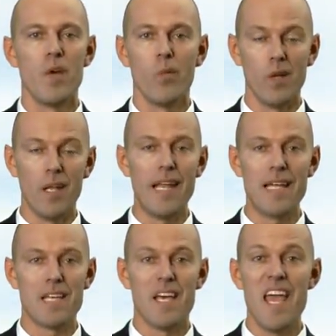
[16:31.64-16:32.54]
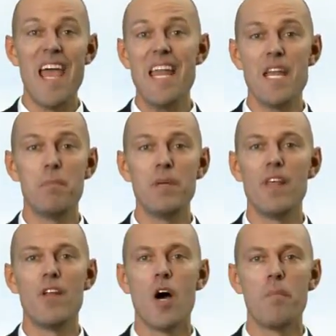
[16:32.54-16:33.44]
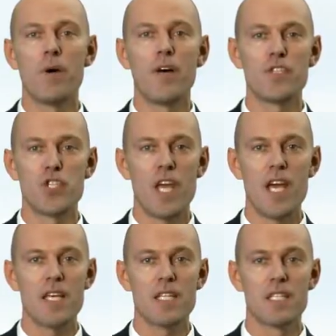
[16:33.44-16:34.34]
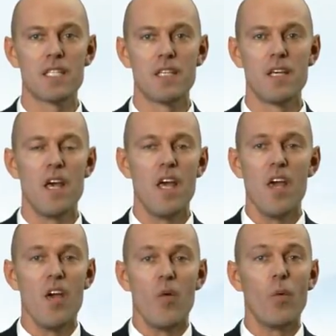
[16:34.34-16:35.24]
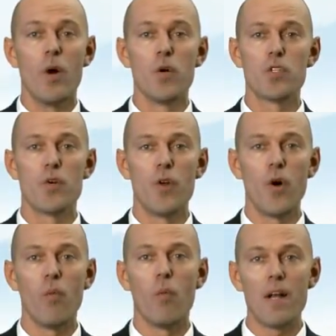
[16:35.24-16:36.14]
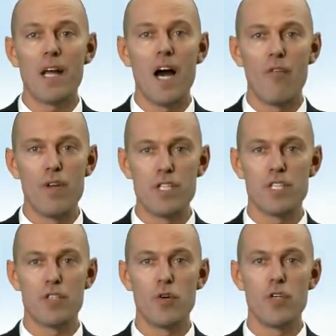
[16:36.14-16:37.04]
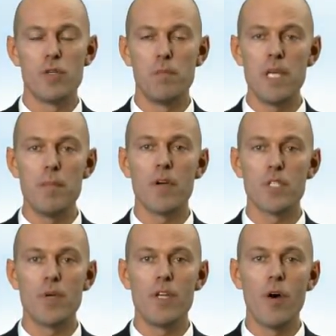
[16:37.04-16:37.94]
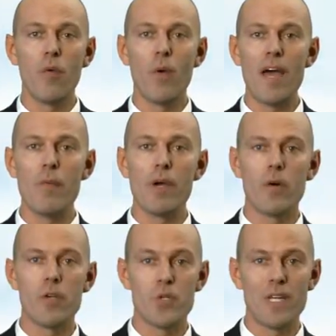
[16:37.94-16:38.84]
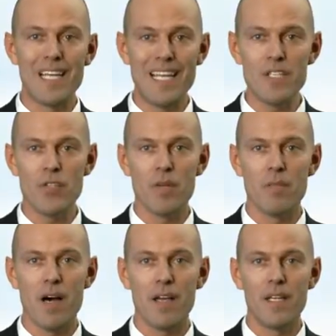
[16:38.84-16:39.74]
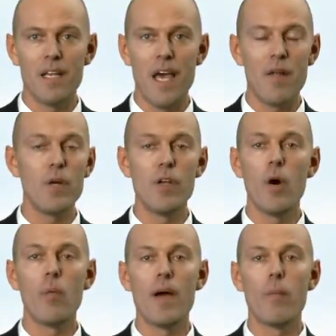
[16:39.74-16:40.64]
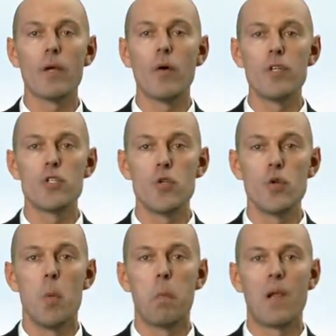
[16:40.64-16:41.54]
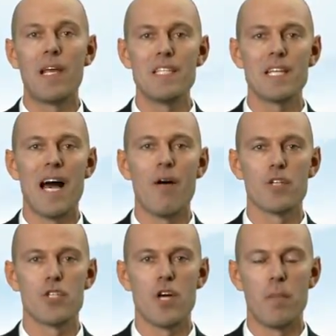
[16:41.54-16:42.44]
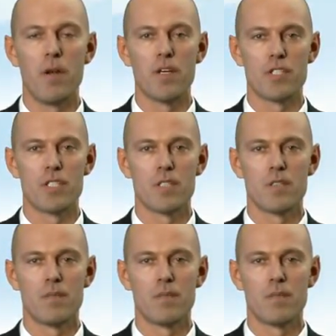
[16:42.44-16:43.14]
We'll let N be the number of shares. We also know what our risk is going to be because we know where we're going to get into the market and we know where we're going to place our stop loss.